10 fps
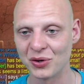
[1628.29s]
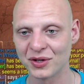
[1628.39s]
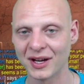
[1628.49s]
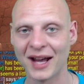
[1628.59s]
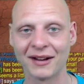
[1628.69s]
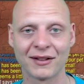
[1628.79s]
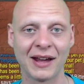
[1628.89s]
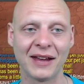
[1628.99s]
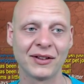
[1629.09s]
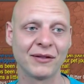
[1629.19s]
to use it
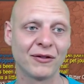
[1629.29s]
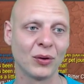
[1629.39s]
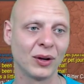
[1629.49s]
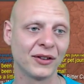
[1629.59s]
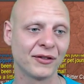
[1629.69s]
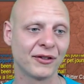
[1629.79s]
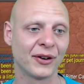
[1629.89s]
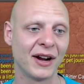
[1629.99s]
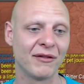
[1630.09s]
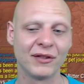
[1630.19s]
as its fullest,
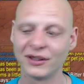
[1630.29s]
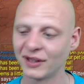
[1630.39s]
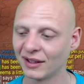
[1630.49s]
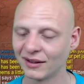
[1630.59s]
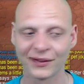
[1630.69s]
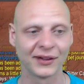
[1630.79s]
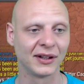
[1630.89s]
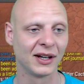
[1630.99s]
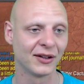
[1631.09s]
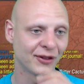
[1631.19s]
for everything
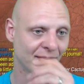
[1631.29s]
listed here.